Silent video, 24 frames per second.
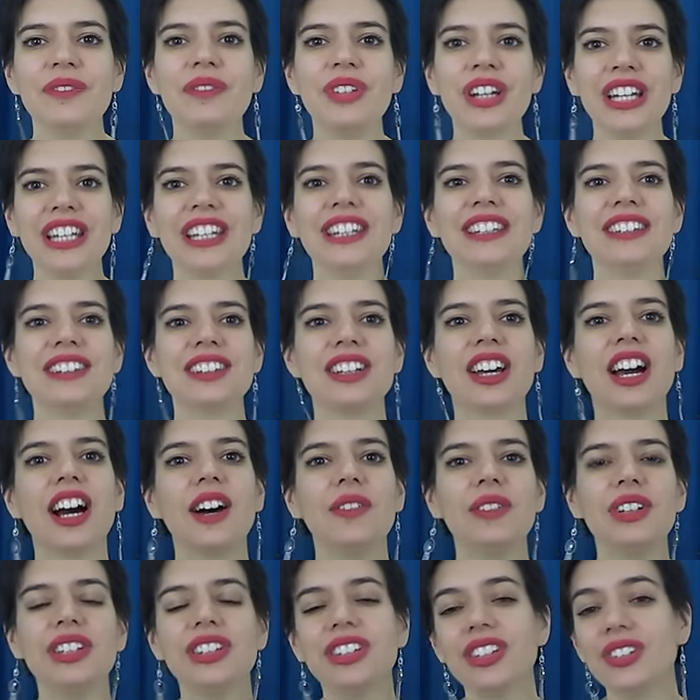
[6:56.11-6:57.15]
Please
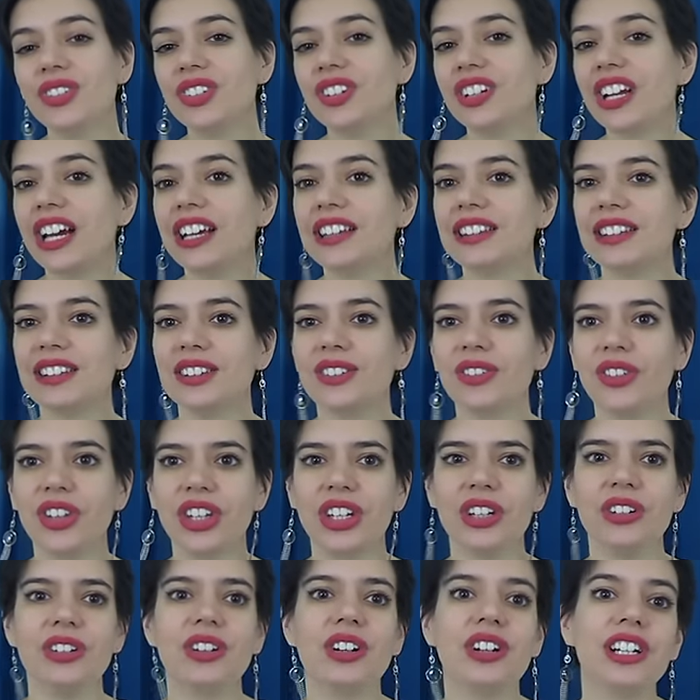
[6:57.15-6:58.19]
comment if you like this
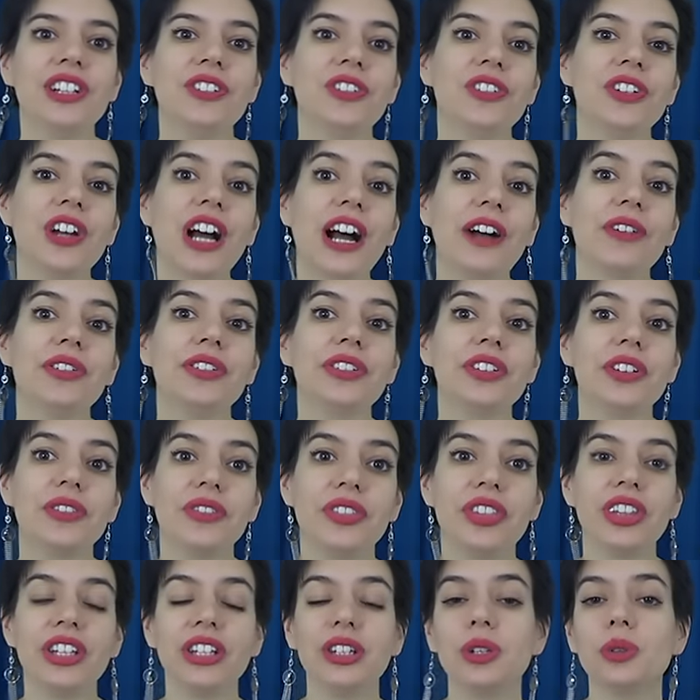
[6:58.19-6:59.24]
video or if you have
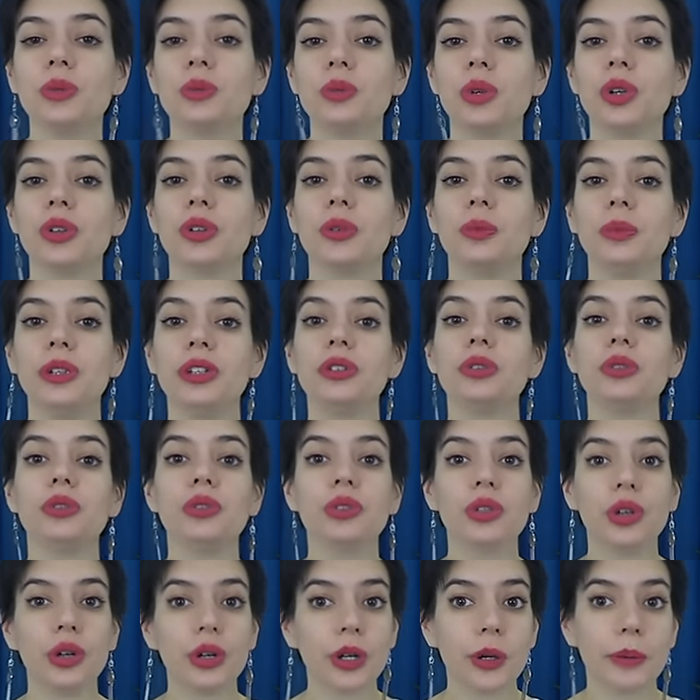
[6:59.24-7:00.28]
something you want me to
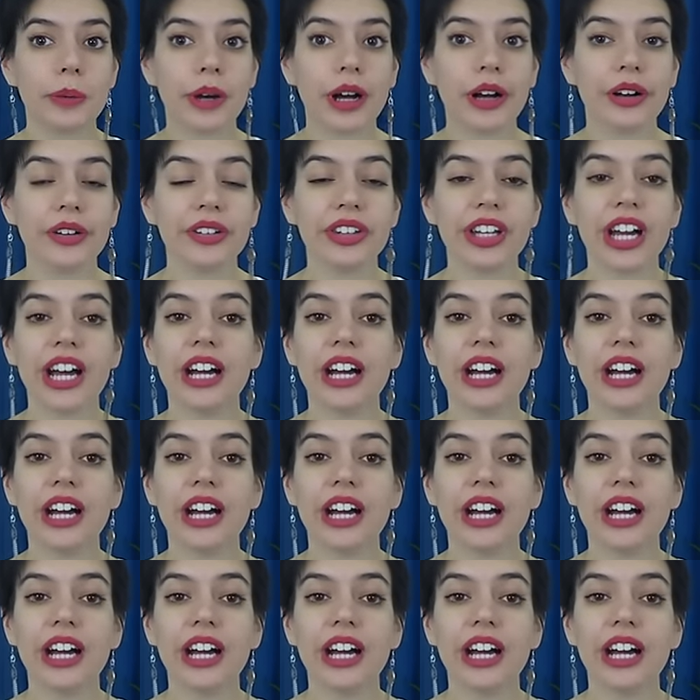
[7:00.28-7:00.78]
talk about.